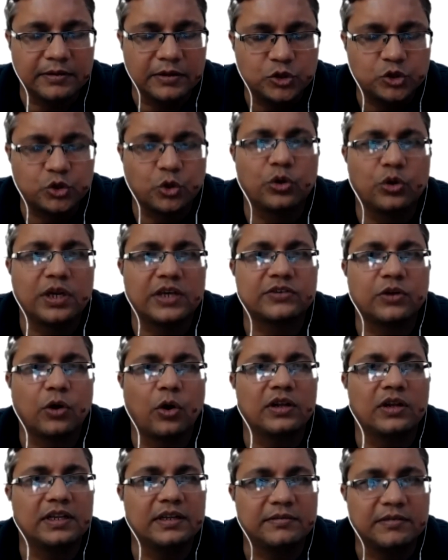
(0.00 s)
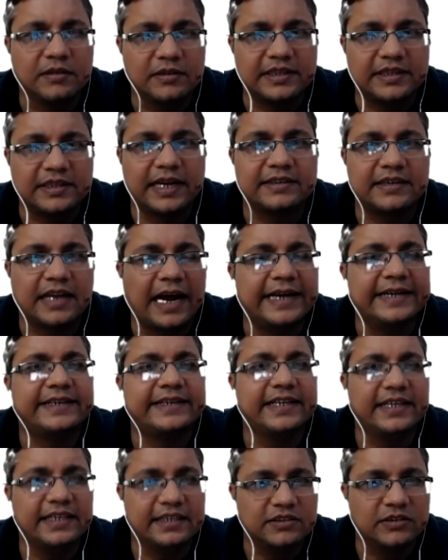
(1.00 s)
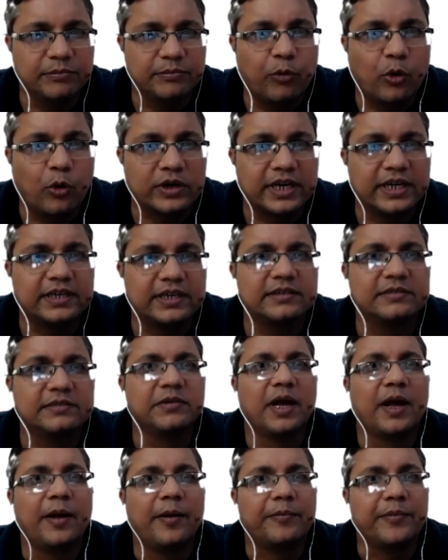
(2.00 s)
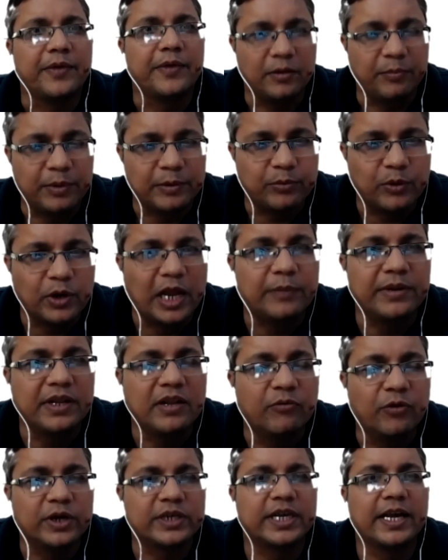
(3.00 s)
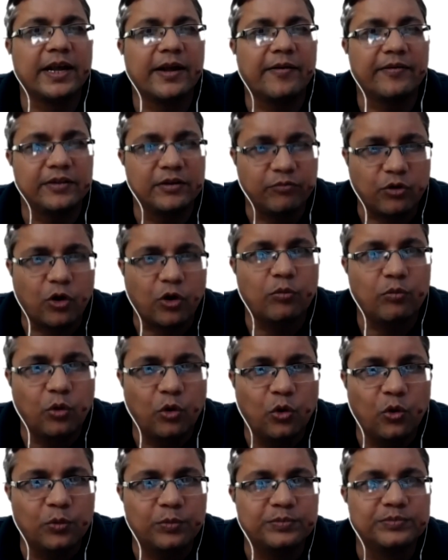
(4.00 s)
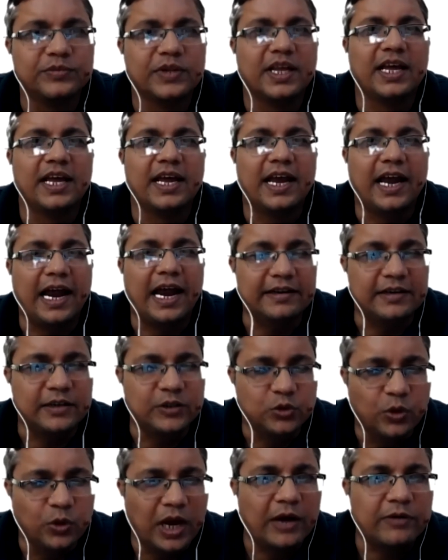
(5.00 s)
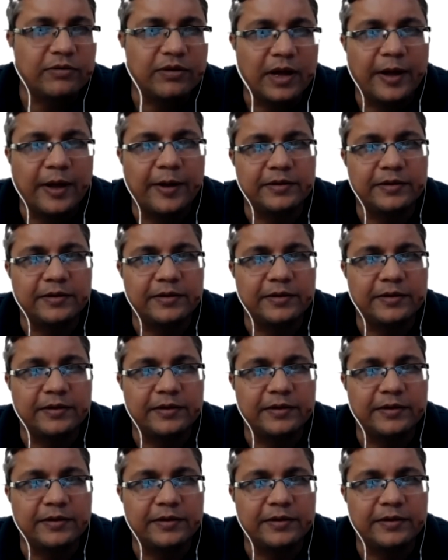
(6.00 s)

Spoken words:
shown us all that IT is important. People have been working from home, and you have